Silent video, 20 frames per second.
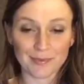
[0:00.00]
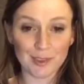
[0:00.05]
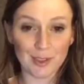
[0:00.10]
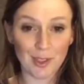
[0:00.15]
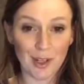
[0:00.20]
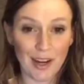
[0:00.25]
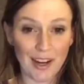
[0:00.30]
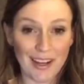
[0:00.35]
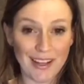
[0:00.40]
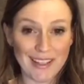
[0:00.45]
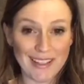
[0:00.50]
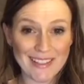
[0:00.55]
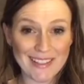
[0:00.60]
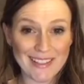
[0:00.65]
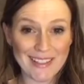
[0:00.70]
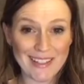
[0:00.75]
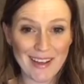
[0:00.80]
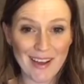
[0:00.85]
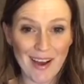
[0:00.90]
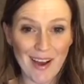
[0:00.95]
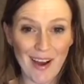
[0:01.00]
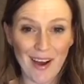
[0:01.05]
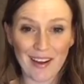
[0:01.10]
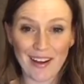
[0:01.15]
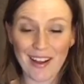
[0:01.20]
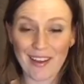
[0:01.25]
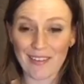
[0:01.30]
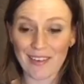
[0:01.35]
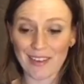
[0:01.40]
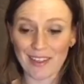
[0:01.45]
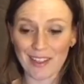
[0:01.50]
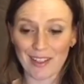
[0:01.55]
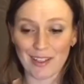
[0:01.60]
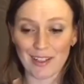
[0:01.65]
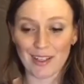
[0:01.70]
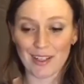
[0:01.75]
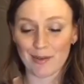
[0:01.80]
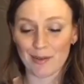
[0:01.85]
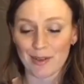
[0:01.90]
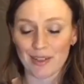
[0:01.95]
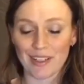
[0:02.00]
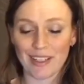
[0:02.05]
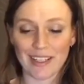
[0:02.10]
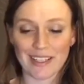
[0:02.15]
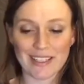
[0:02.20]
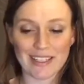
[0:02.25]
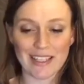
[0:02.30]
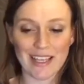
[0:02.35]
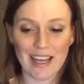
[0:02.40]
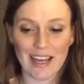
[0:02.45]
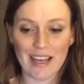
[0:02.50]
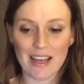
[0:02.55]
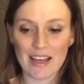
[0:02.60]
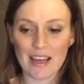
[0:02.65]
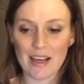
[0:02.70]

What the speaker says: Christ, on everything good, and we're gonna get to that.